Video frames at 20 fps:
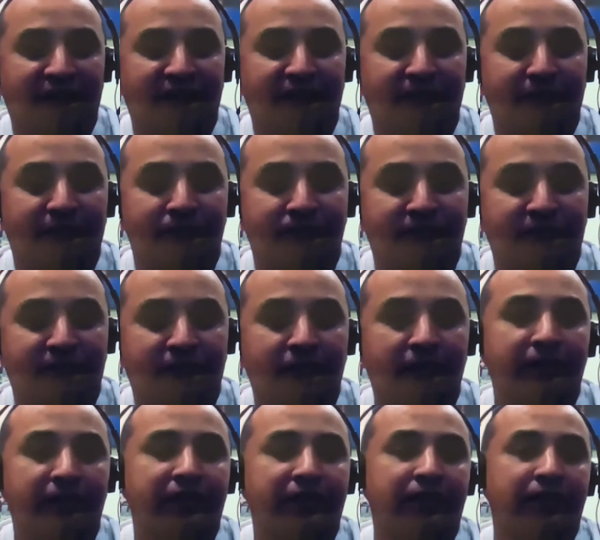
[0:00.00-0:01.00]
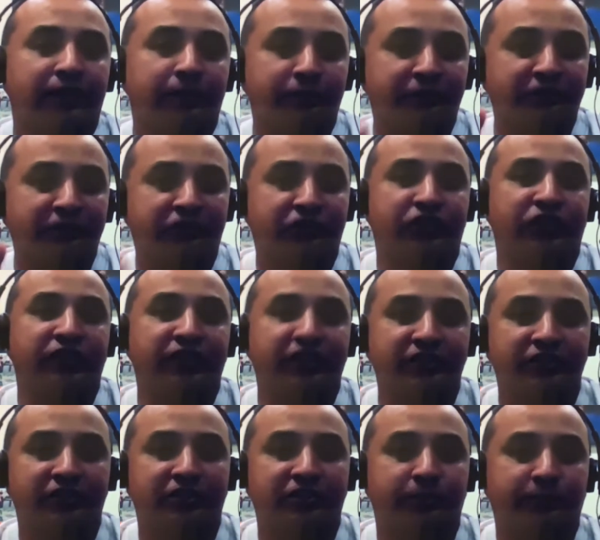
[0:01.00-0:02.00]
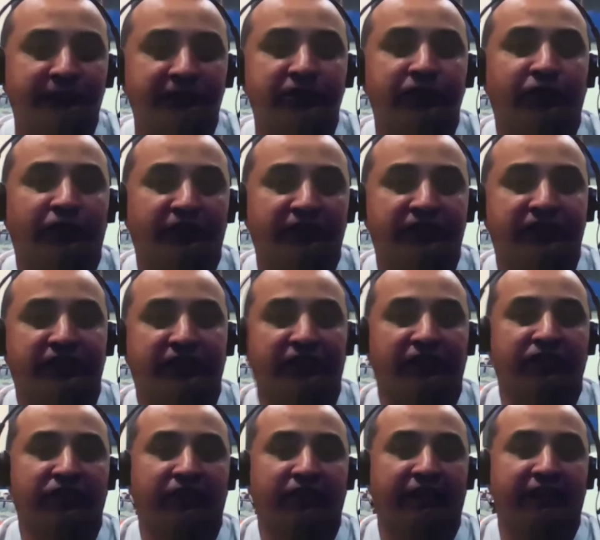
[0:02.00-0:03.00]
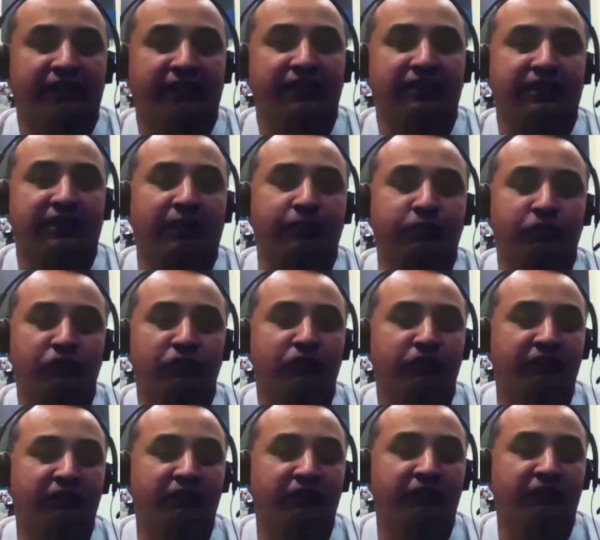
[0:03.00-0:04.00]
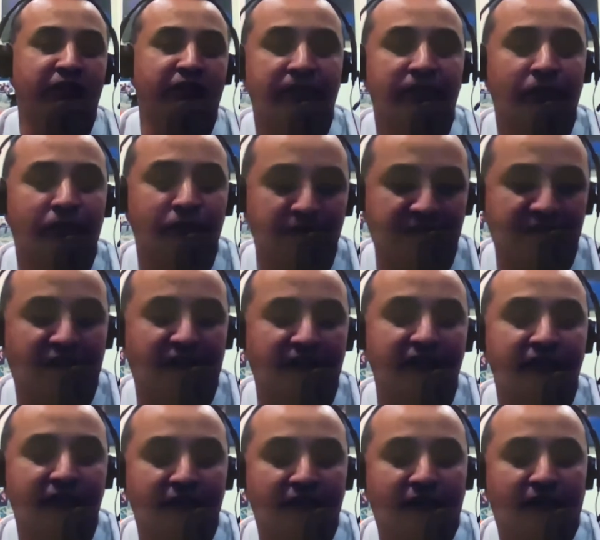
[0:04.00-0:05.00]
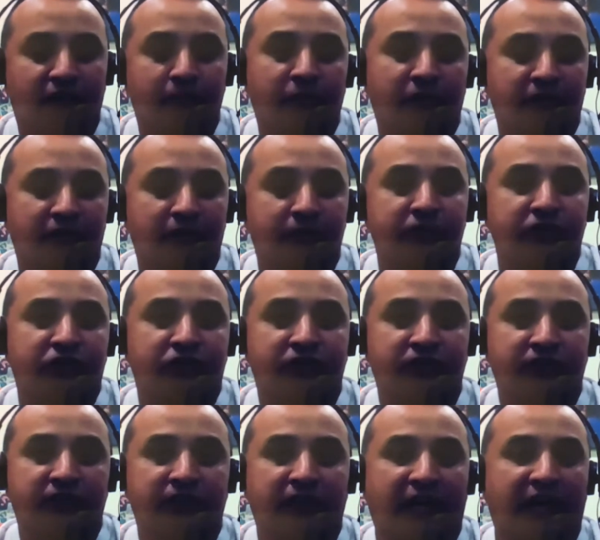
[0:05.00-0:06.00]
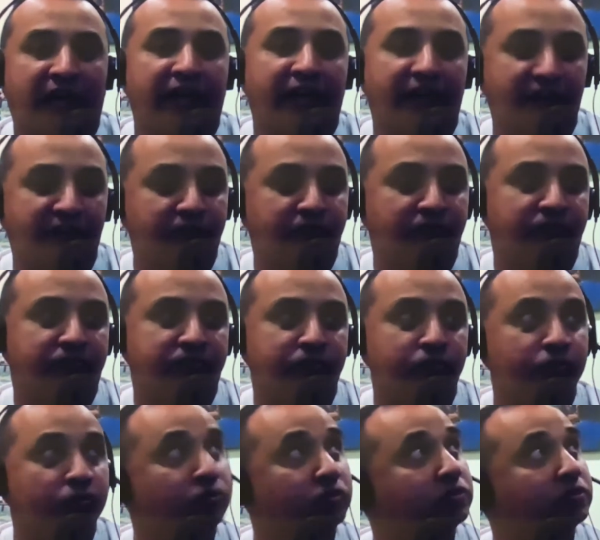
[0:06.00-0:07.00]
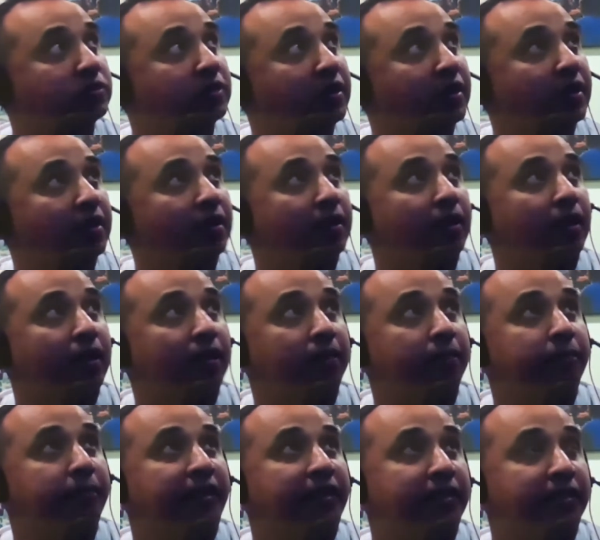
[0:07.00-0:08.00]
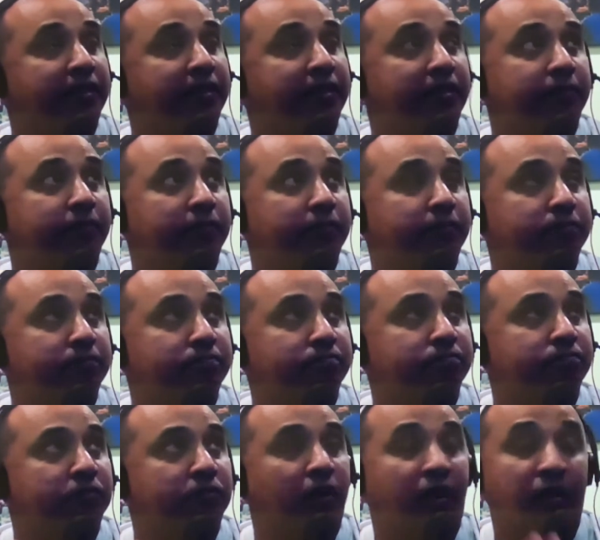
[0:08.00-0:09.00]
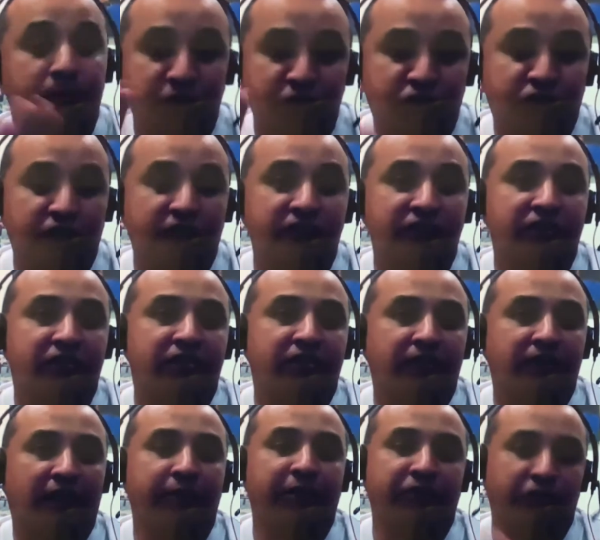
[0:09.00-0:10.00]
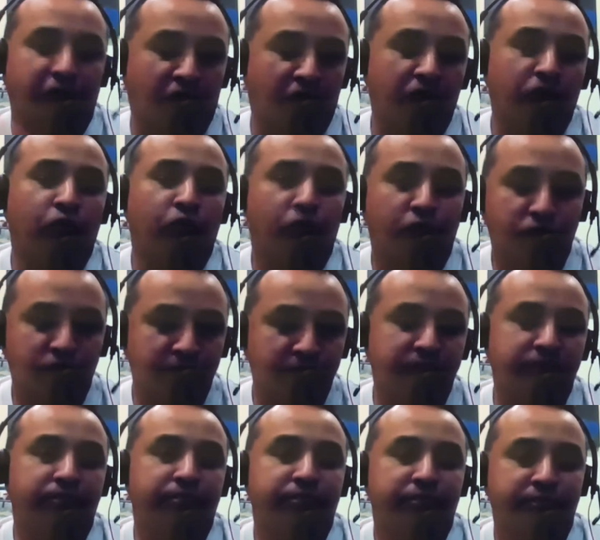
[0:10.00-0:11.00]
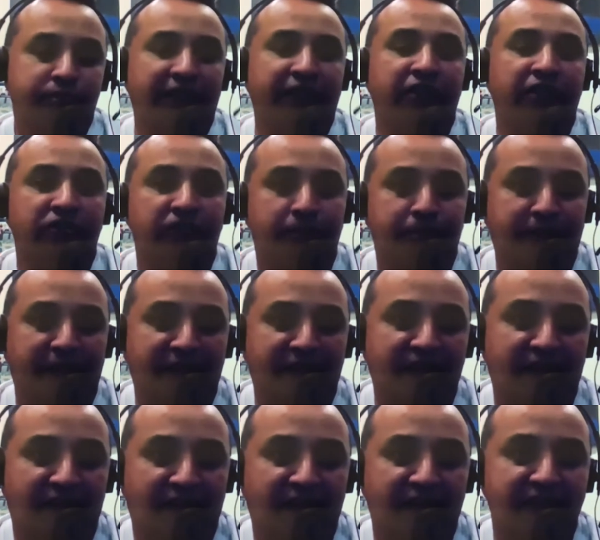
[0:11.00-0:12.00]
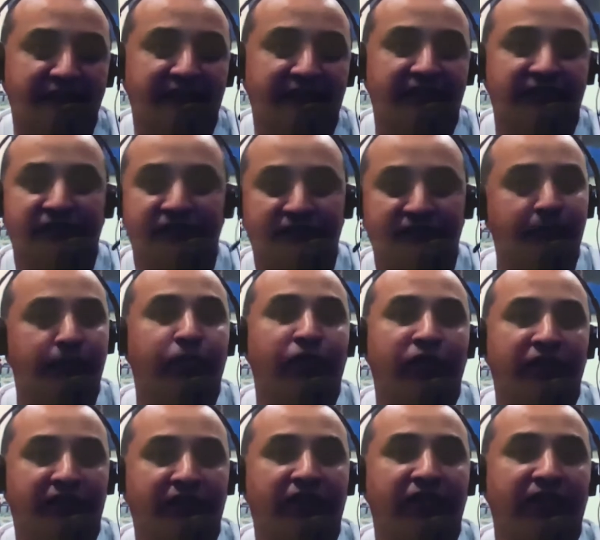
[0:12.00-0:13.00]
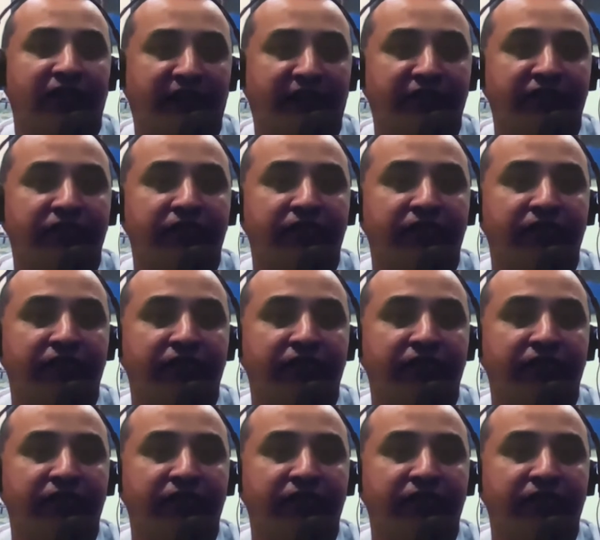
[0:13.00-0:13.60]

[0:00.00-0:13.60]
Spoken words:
So the machine speaks for itself. There's absolutely no doubt about the machine. I have used many, not machines. I mean, we all own made in Japan cars at a certain point in our life.